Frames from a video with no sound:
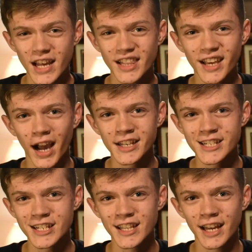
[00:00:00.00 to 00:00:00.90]
the
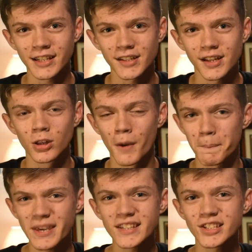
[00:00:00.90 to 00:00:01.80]
idea that the
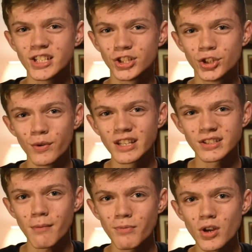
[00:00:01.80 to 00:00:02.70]
PC's doing
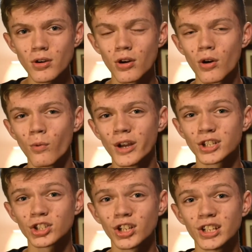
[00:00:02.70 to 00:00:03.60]
something
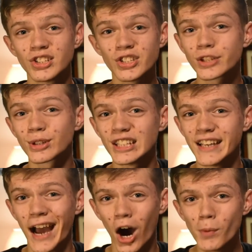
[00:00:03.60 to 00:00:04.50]
which
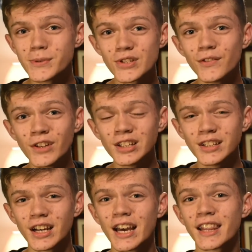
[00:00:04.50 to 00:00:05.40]
secretly helps the
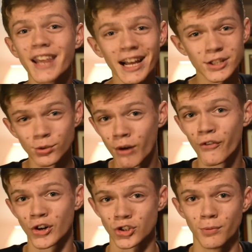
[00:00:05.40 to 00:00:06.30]
villain, that's a
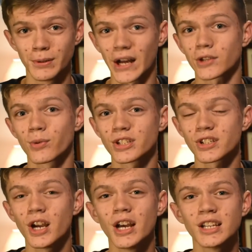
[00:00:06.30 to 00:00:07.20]
reversal plot
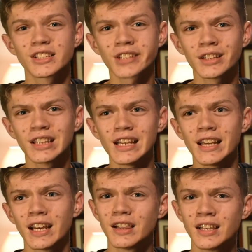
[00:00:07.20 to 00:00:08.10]
twist.
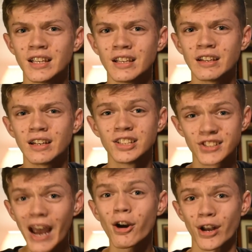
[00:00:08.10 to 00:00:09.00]
Suddenly, the
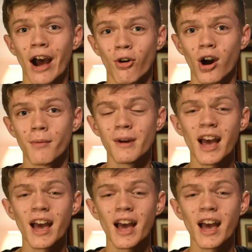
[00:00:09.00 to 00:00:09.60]
desired outcome